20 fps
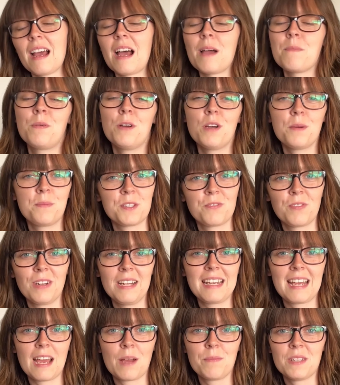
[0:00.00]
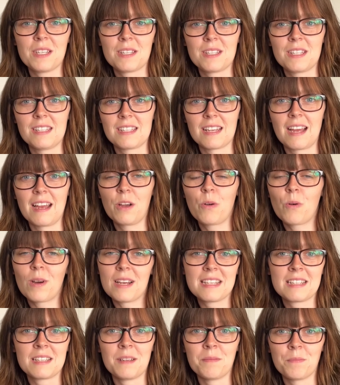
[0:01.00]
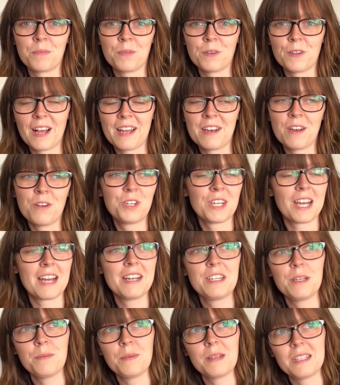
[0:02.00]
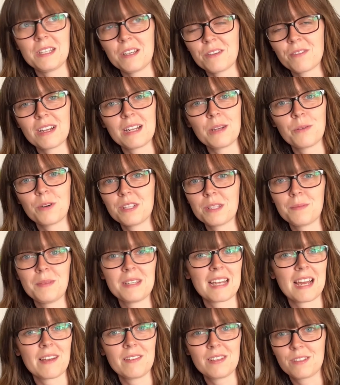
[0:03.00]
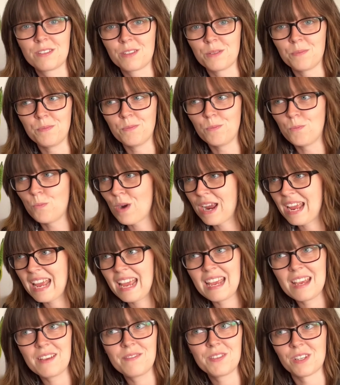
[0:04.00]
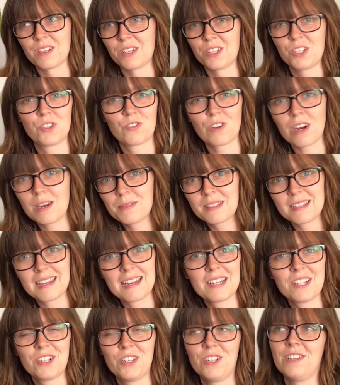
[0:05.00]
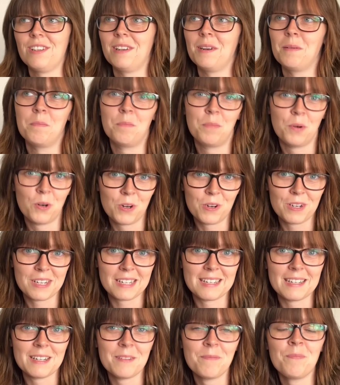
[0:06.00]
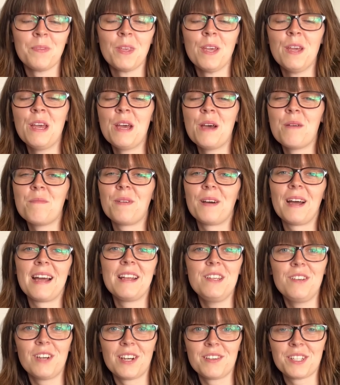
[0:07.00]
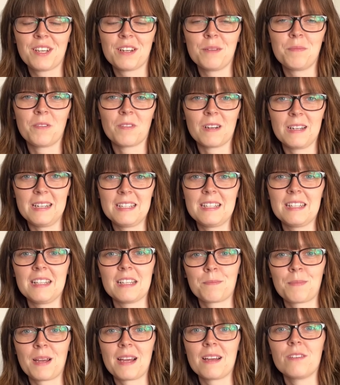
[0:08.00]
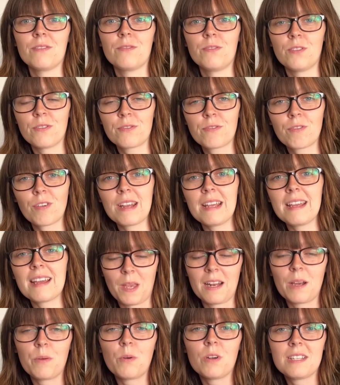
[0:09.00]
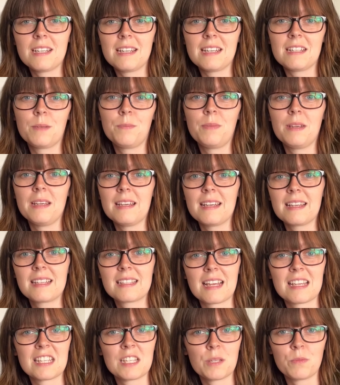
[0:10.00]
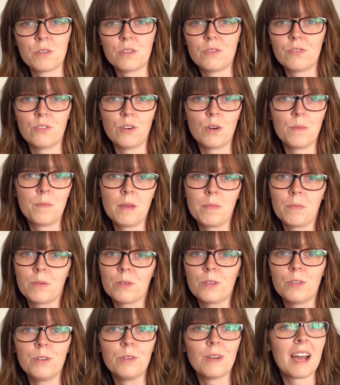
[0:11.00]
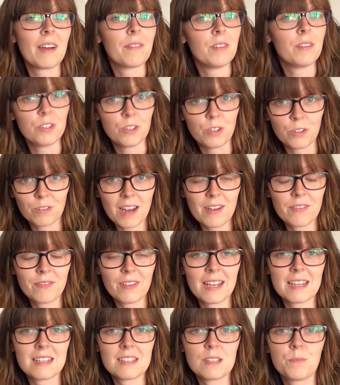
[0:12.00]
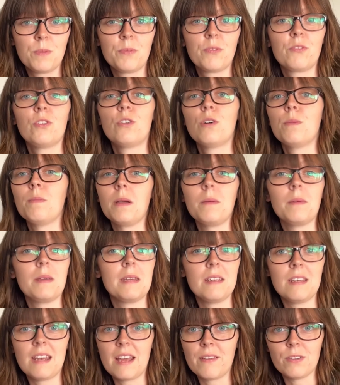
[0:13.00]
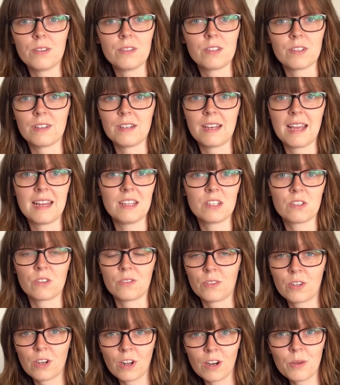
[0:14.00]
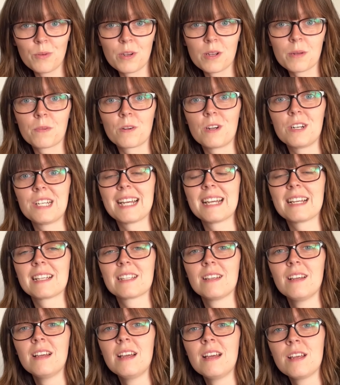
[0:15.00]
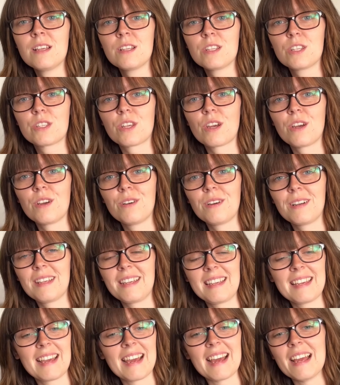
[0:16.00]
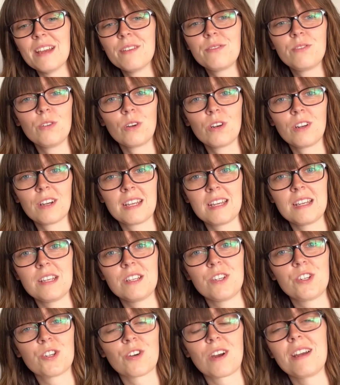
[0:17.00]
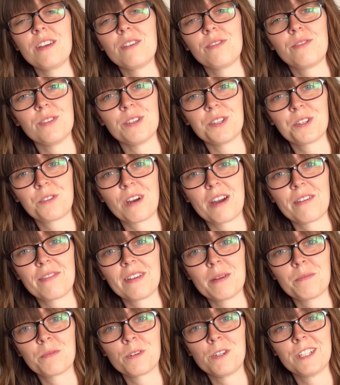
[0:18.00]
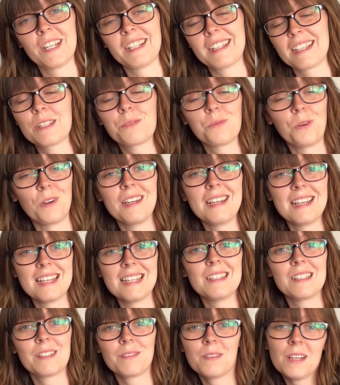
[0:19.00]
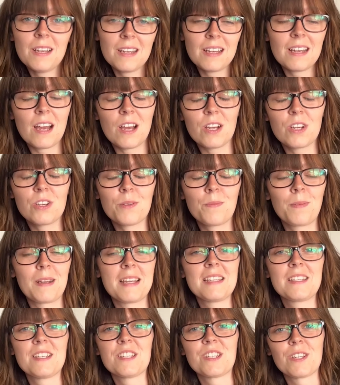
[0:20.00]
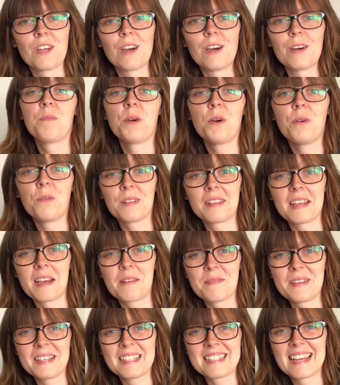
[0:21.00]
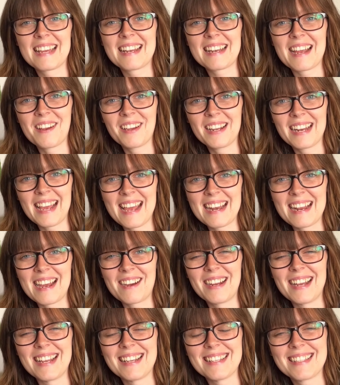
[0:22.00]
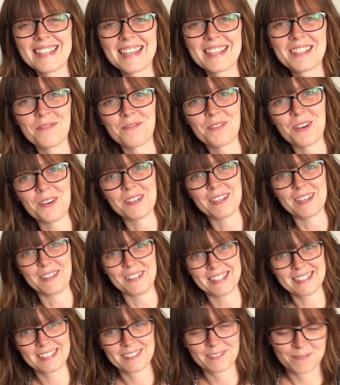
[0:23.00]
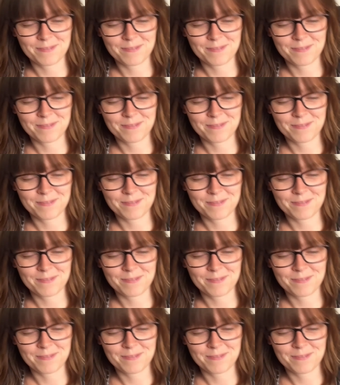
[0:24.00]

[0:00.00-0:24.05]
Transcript: I purposefully kept this design quite simple. I know ChatGPT really wanted me to have some waves and a stripe section and a border, but I knew I was going to be releasing this pattern for free, and I wanted it to be accessible for people who haven't done Graphgans before, maybe never done any sort of colorwork project. So yeah, if you're looking to try your first Graphgan project, this one is a good place to start. But with that being said, I'm going to head out and take some photos.